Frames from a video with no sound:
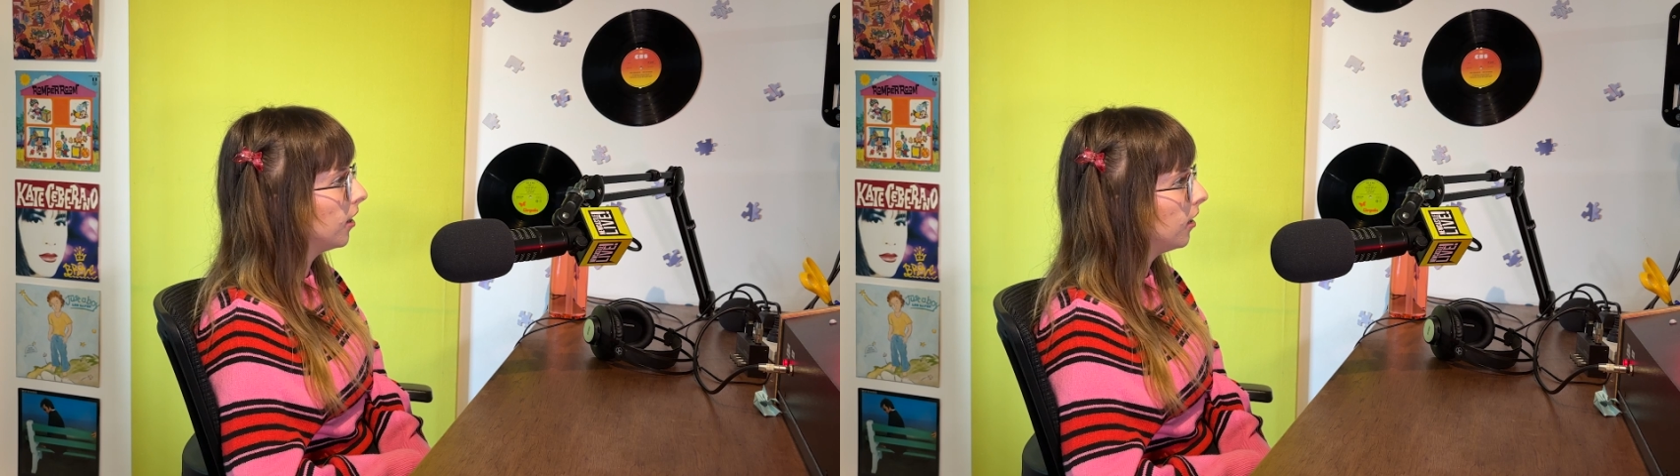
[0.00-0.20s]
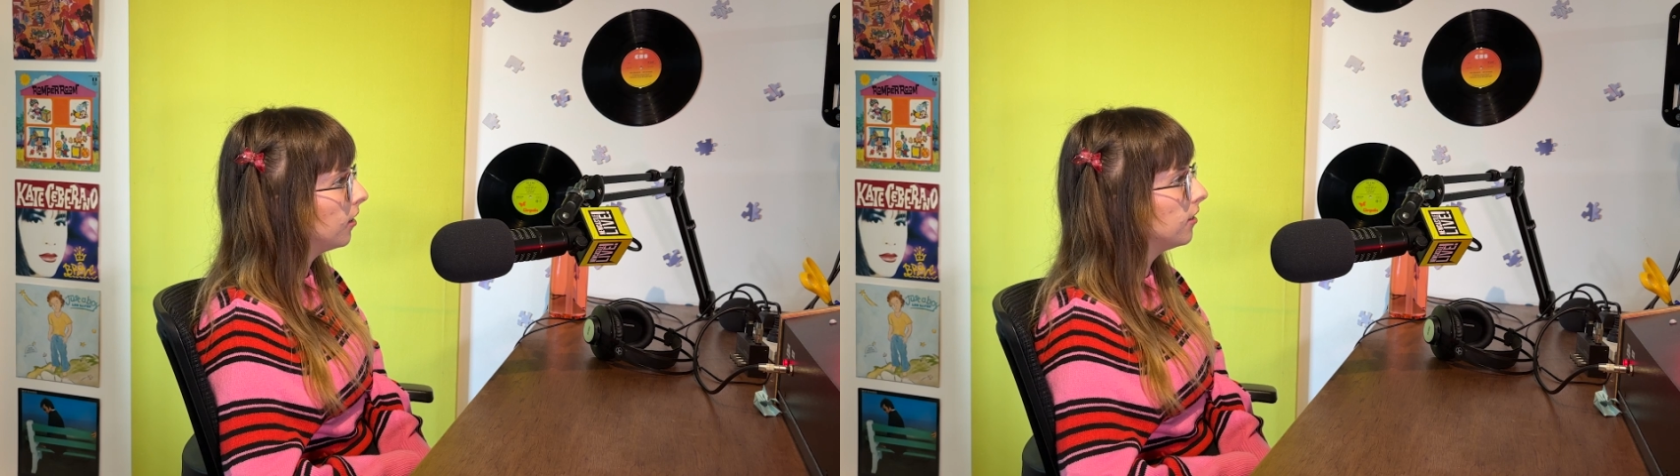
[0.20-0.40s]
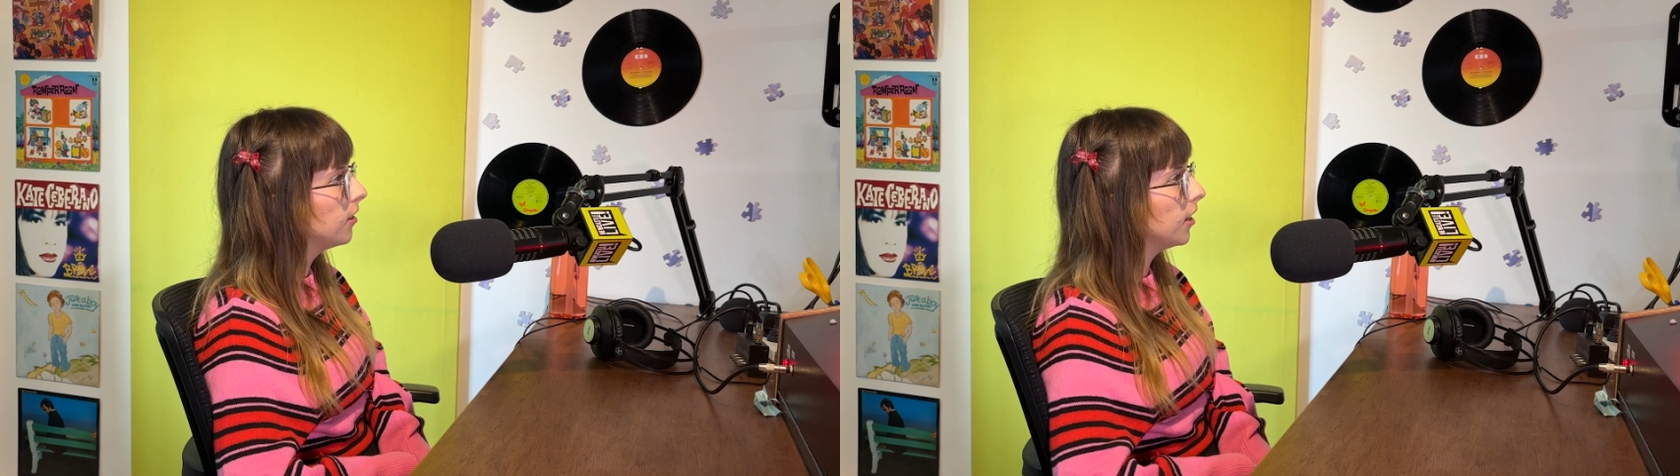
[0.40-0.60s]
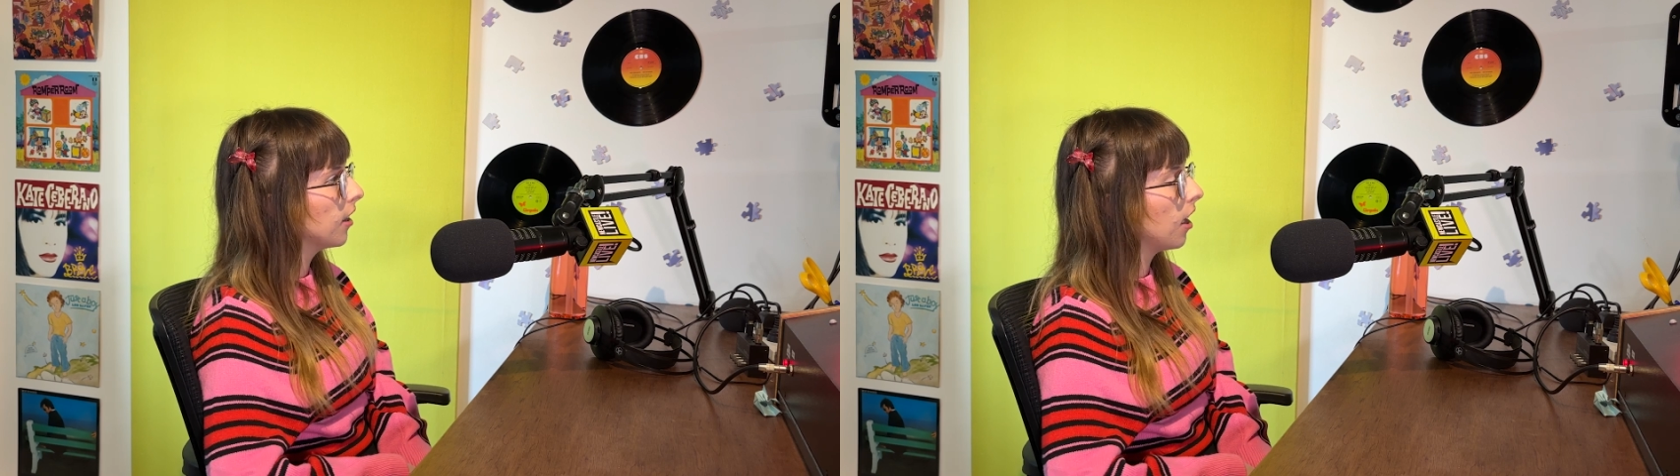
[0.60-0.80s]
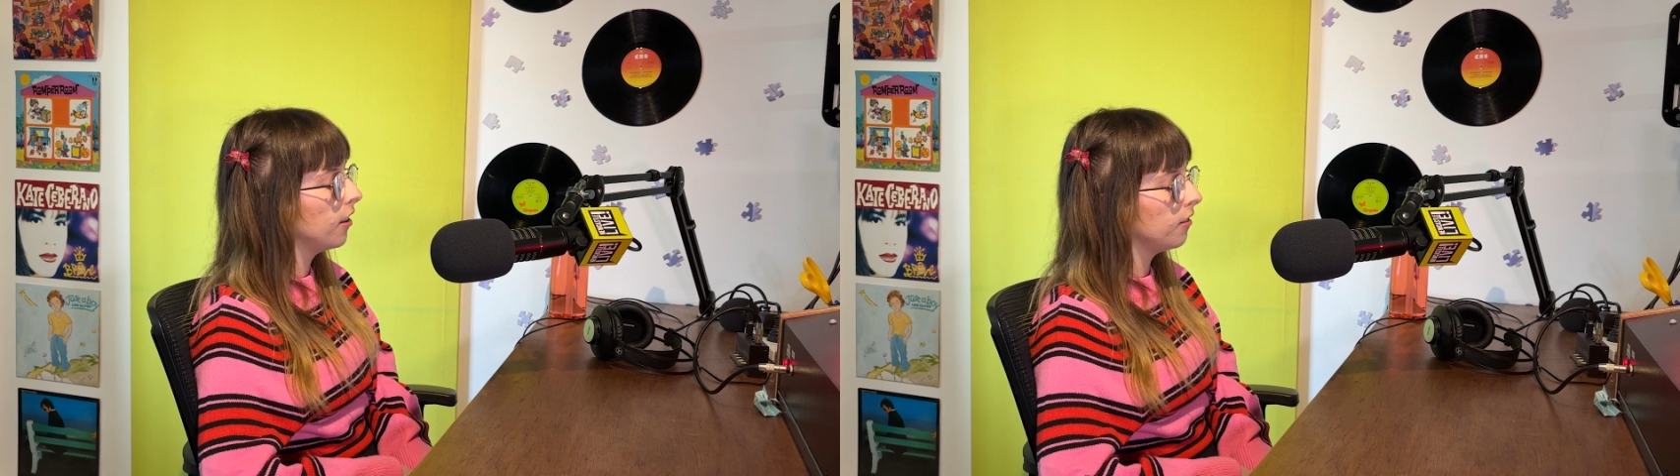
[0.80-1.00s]
and it
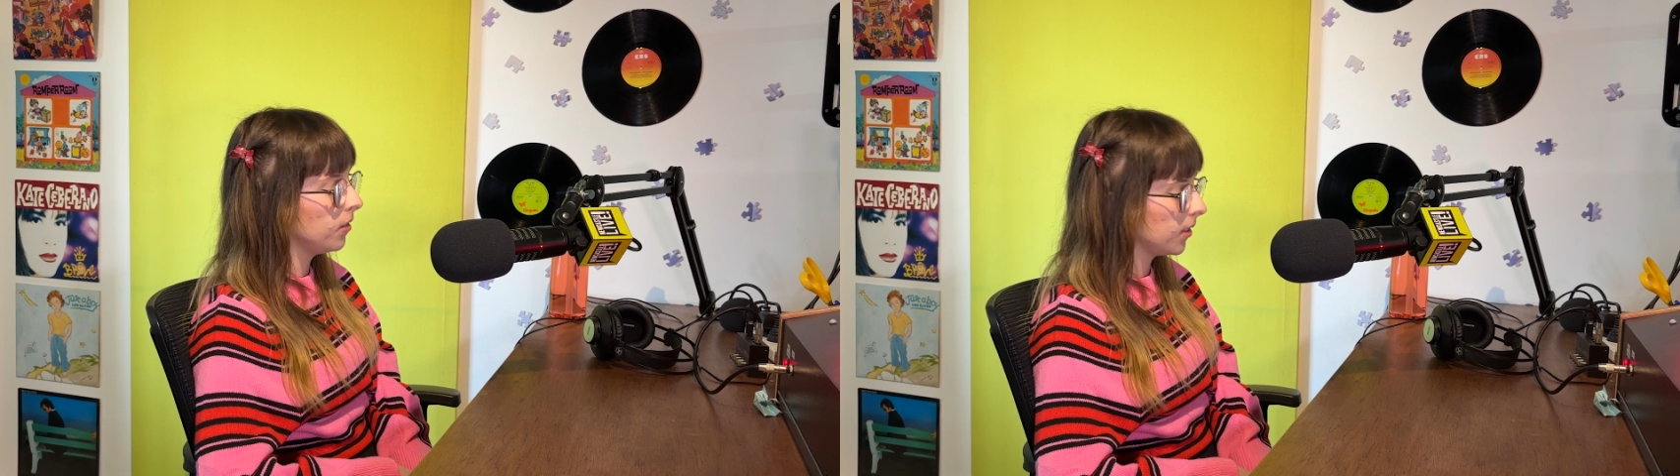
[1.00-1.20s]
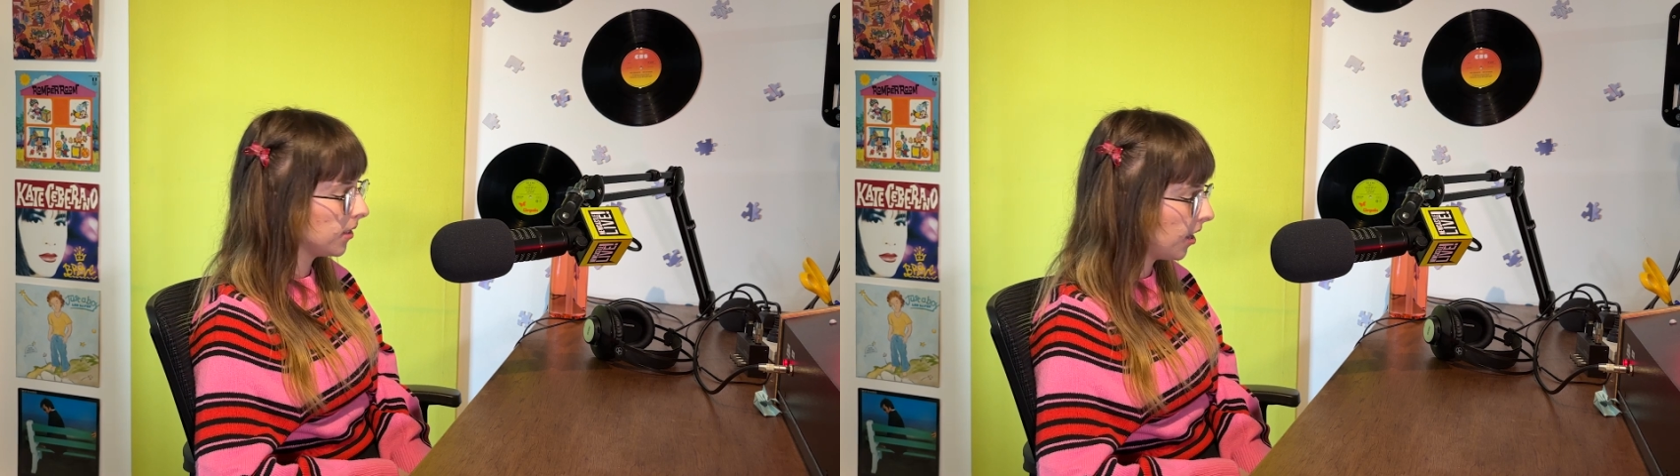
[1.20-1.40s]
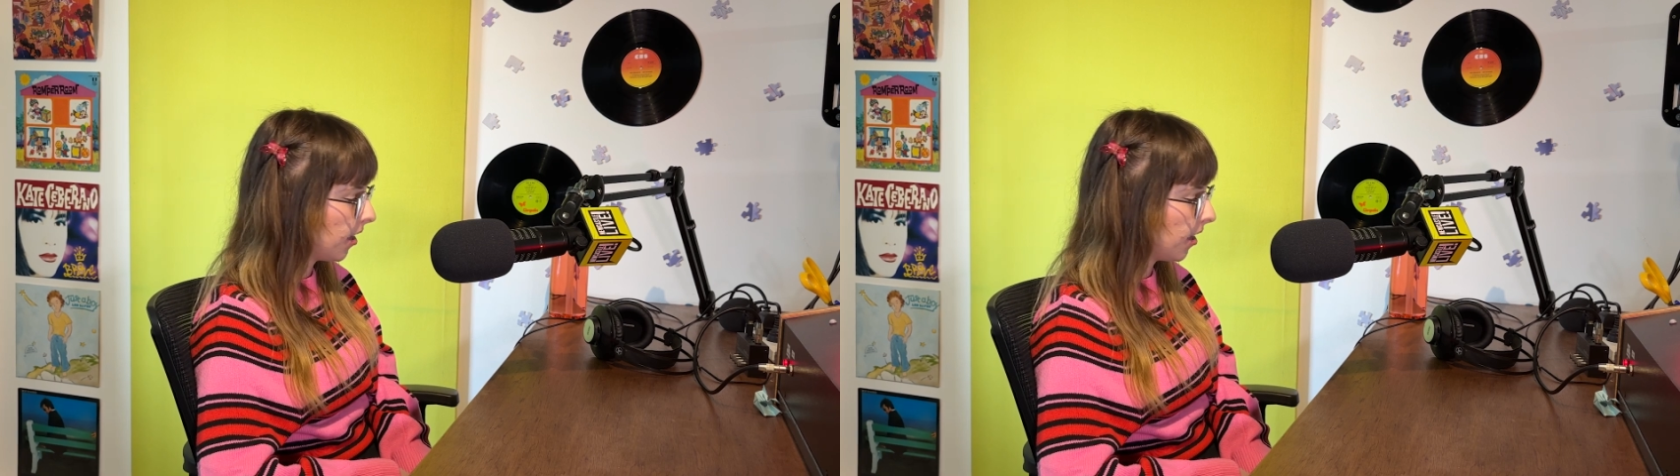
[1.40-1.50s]
kind of just,